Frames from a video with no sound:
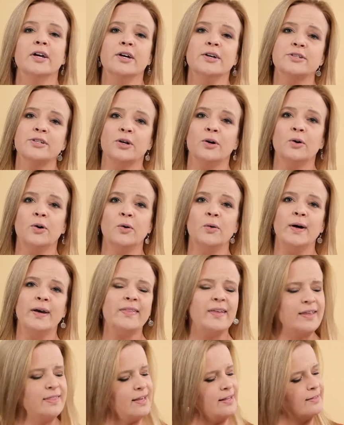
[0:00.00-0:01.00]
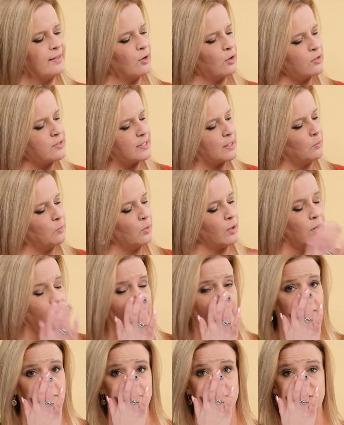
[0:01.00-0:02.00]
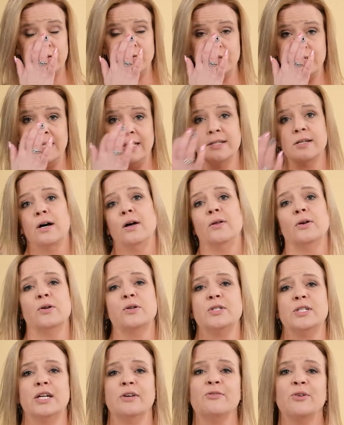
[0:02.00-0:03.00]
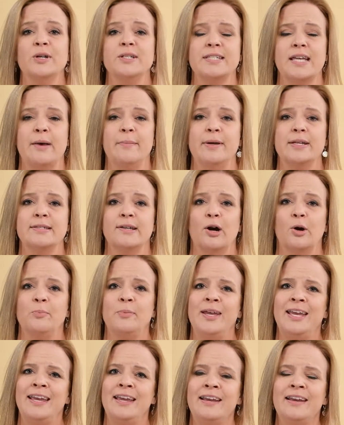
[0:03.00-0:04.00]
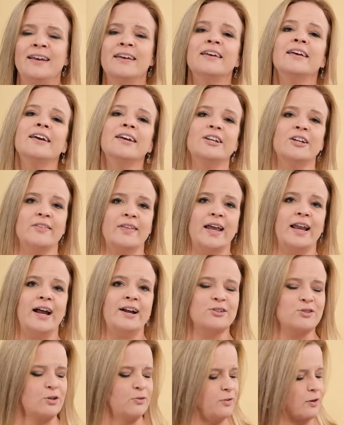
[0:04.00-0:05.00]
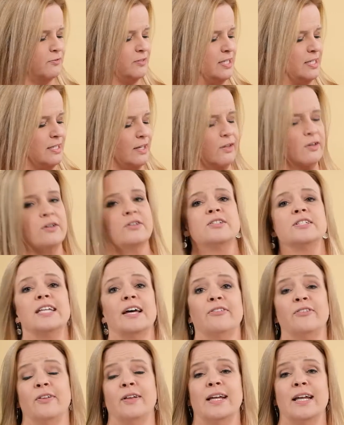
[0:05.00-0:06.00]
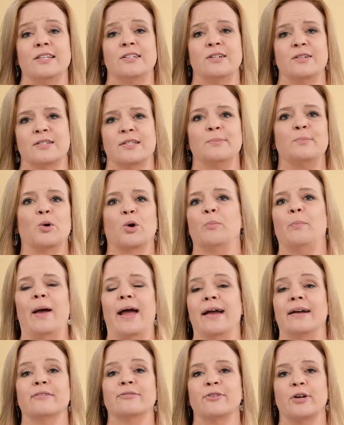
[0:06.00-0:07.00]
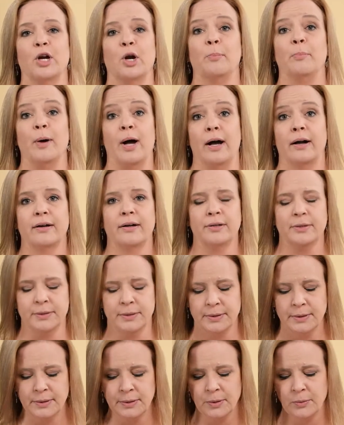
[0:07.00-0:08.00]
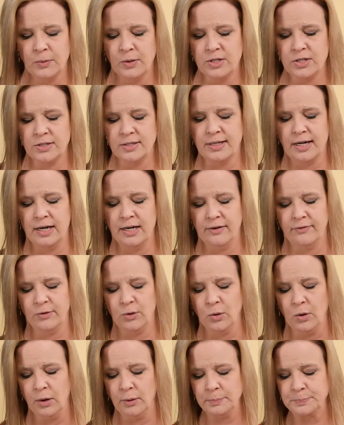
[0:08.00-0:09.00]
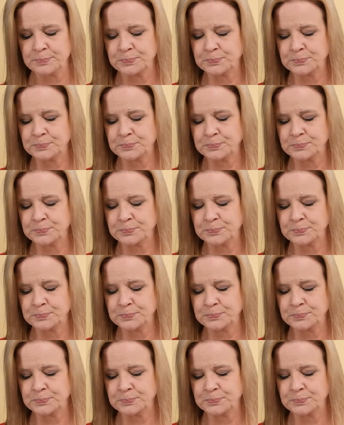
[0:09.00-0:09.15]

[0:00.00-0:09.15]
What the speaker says: So I think there's somewhere around $15 difference MSRP. You know, that extra $15 definitely gets you some more bang for your buck, which is kind of cool.